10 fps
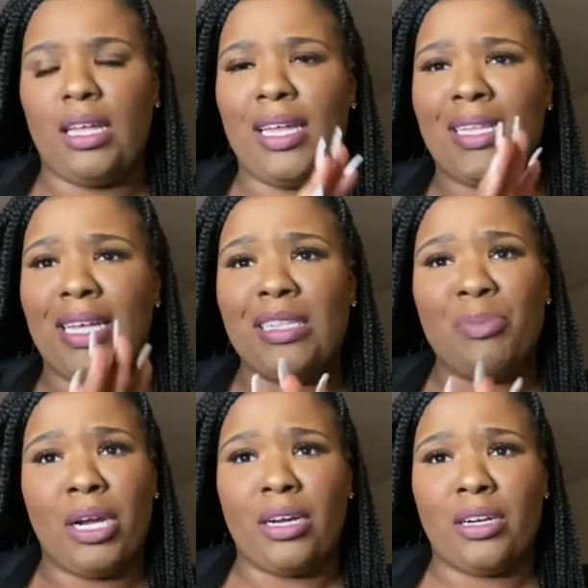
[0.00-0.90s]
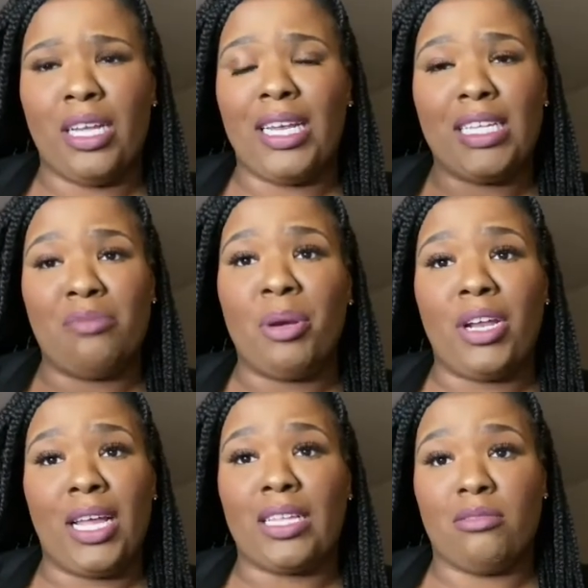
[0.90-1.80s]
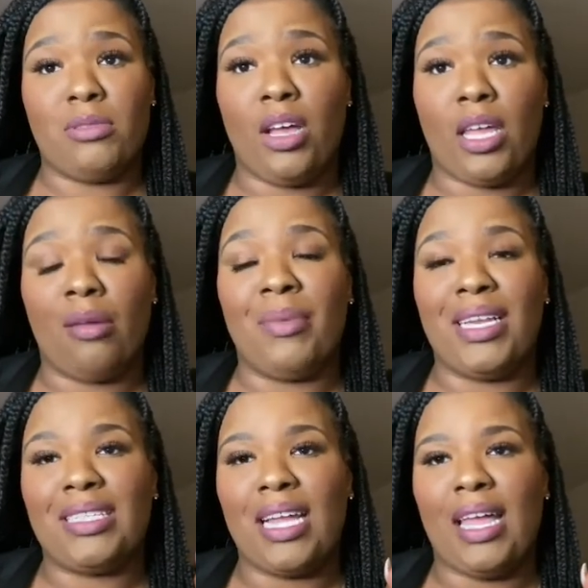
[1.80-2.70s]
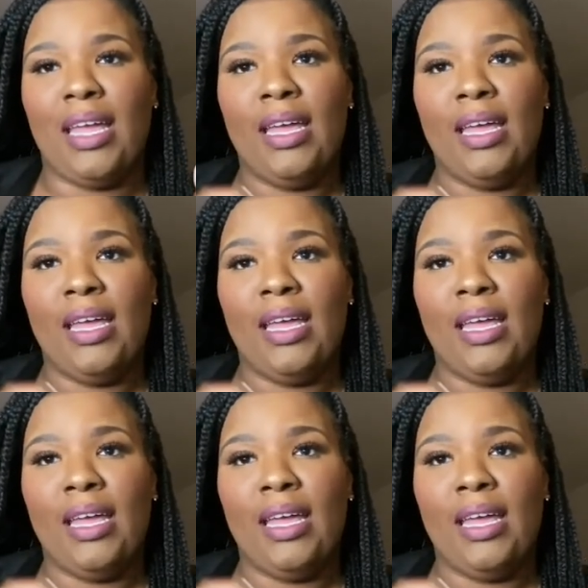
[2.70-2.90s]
It does burn. It is burning as I'm talking, but it's not